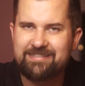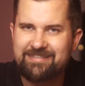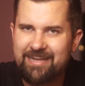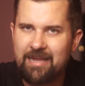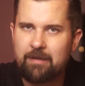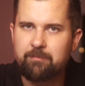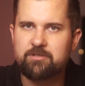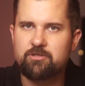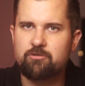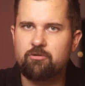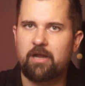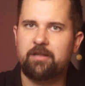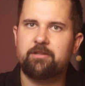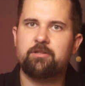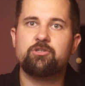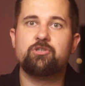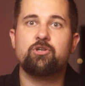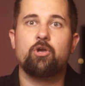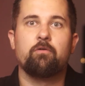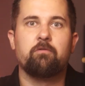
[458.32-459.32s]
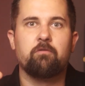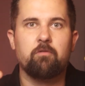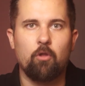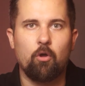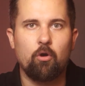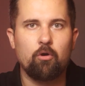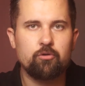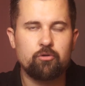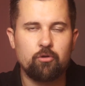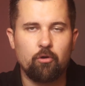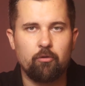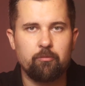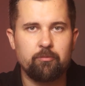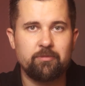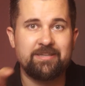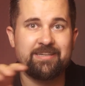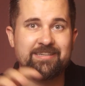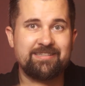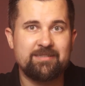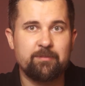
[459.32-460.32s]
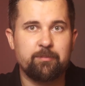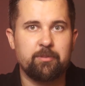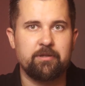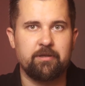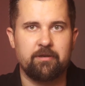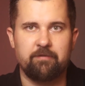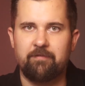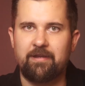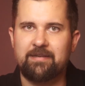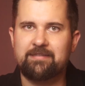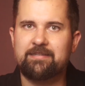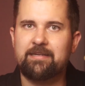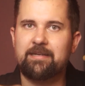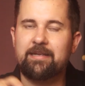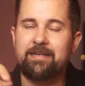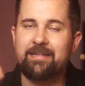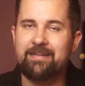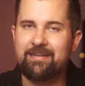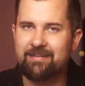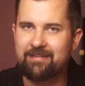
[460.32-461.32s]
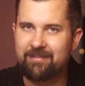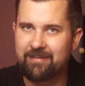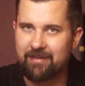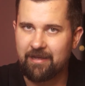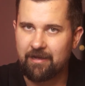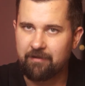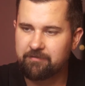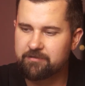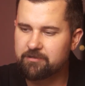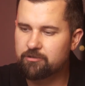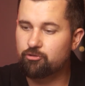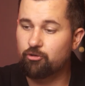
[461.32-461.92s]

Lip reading: same strategy of long-term disciplined investing in ETFs,